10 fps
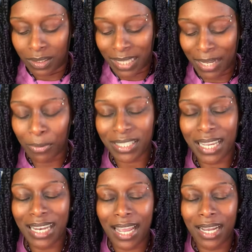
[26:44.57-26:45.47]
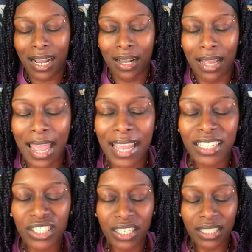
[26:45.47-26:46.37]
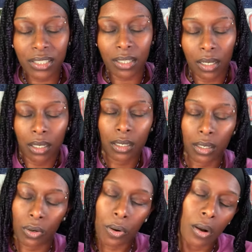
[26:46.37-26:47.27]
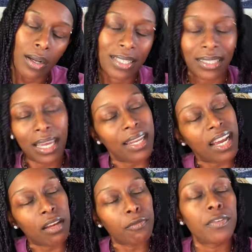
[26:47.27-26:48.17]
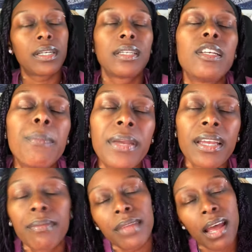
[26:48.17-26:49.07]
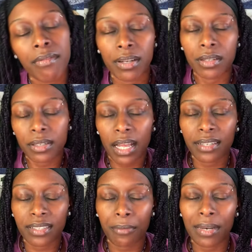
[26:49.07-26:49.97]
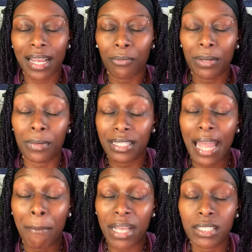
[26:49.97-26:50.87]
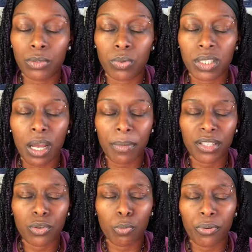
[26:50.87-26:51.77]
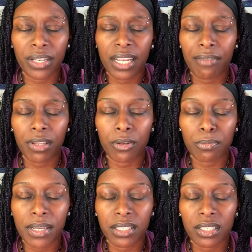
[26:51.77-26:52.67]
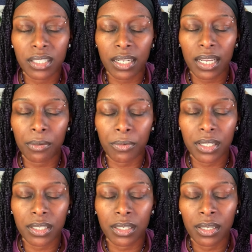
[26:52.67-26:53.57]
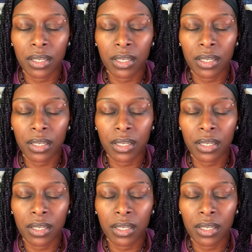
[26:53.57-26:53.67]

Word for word: like, let's say like anxious uh, or because that's kind of how I feel a little bit having to kind of stay relaxed. I really want that message was coming through pretty heavy. Those messages I kind of wanted to